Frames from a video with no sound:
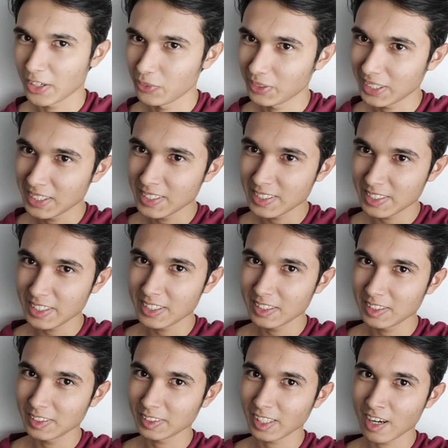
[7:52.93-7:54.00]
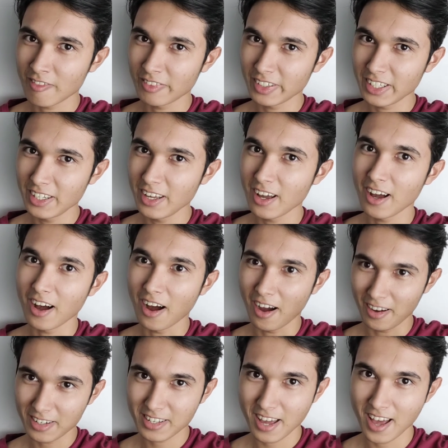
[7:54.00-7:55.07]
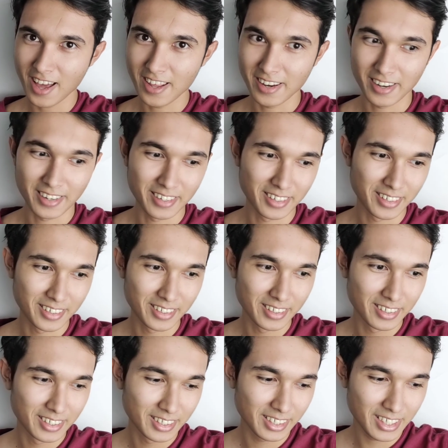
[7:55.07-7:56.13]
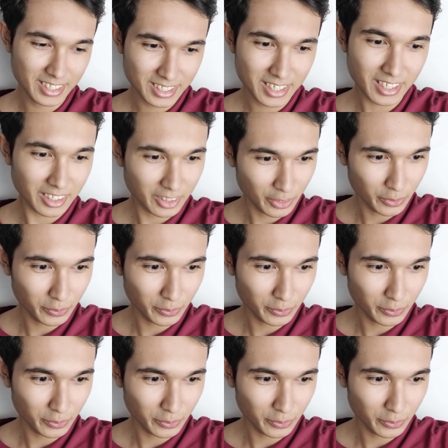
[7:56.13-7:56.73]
And you can see the discovery again. Isn't it